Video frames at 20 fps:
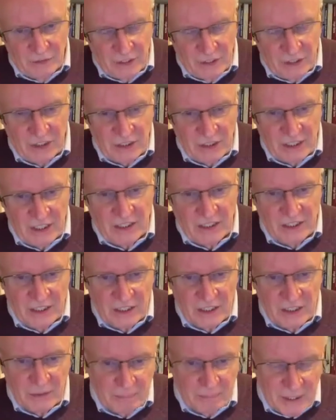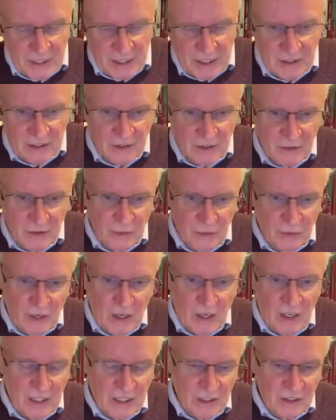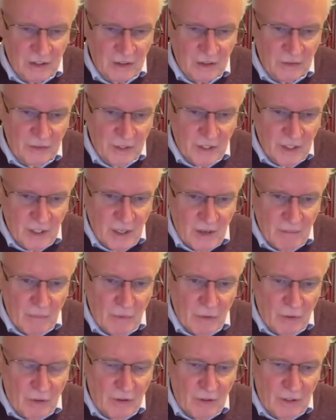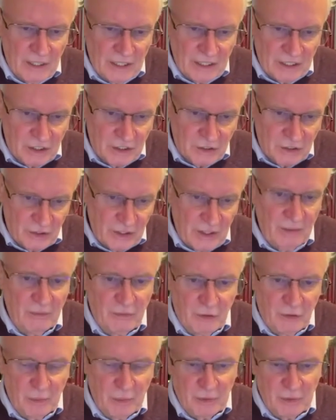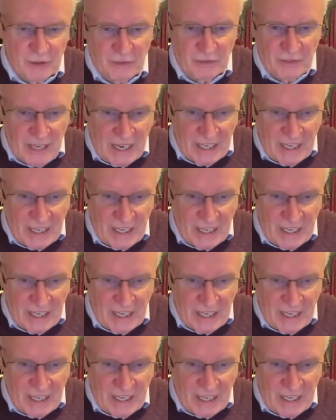recent years, there's been the rise of more extreme forms of